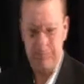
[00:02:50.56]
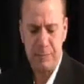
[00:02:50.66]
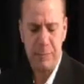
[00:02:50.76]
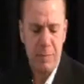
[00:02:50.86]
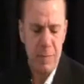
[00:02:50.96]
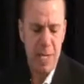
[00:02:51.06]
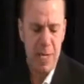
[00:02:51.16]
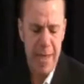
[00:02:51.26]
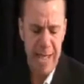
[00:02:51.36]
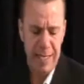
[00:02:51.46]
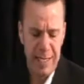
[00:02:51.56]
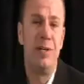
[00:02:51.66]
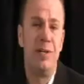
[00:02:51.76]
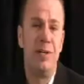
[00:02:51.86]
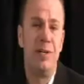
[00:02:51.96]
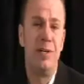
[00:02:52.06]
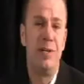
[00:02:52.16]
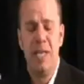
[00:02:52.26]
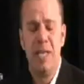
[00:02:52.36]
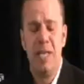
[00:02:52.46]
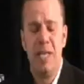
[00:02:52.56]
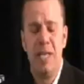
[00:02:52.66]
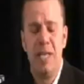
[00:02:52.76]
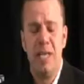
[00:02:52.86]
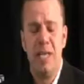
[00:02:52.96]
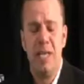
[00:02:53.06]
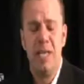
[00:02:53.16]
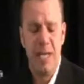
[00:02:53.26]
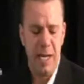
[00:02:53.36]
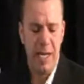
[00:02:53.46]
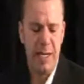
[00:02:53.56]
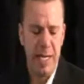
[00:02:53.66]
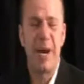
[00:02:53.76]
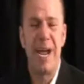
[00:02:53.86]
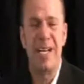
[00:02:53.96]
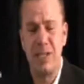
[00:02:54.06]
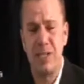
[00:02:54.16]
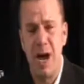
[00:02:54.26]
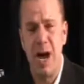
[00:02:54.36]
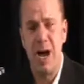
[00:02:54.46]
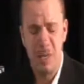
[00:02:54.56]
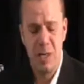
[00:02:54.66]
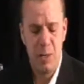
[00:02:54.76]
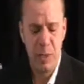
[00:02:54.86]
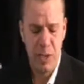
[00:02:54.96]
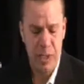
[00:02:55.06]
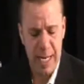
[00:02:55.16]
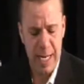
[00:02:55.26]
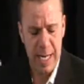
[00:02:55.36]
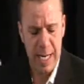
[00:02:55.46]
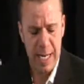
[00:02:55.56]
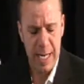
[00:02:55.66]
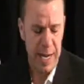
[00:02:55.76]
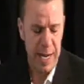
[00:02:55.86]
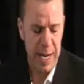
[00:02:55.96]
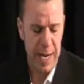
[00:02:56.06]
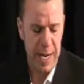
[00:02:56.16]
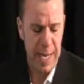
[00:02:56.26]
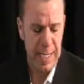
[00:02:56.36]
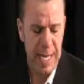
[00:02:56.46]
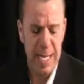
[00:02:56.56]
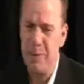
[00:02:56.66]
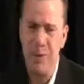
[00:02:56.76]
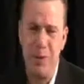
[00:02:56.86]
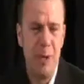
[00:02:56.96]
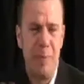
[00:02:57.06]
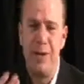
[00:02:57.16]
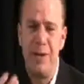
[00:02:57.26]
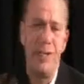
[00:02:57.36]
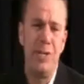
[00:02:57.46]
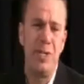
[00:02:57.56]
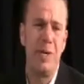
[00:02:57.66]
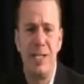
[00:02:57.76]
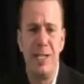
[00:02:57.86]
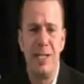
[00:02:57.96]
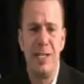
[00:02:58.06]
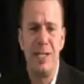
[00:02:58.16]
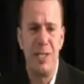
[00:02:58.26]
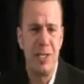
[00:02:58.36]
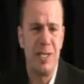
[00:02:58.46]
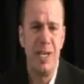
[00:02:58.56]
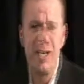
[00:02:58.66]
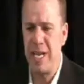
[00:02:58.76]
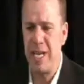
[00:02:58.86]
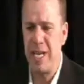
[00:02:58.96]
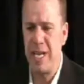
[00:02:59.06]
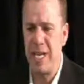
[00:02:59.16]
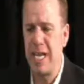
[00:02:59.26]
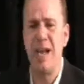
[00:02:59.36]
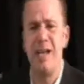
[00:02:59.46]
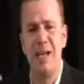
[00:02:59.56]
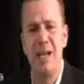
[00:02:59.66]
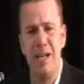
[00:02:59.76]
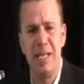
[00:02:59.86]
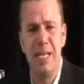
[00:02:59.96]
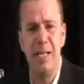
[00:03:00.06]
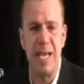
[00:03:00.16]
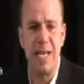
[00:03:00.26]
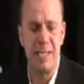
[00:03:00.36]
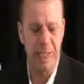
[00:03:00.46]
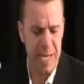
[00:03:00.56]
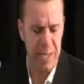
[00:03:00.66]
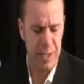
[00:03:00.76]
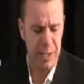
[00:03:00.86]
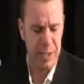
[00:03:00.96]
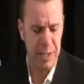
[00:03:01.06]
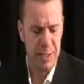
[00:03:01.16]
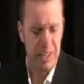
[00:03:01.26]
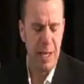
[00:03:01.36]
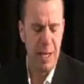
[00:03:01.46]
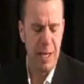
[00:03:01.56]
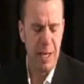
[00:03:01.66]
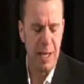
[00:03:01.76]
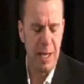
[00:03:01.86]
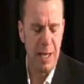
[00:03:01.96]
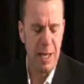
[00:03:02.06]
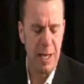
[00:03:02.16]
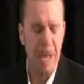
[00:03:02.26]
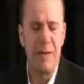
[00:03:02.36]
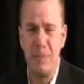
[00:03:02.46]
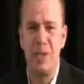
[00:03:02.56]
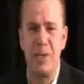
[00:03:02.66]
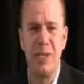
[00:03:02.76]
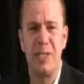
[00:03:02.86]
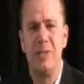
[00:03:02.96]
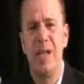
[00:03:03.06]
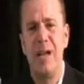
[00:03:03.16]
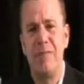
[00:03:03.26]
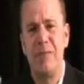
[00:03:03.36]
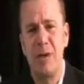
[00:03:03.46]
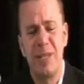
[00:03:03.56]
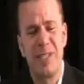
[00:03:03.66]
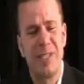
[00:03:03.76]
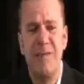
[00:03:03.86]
that say they're an attorney and they could practice law, which is great and fine and dandy, but they're no better than you and I. It's just they got a legal designation. And a lot of them are turning to a life of crime because they have no other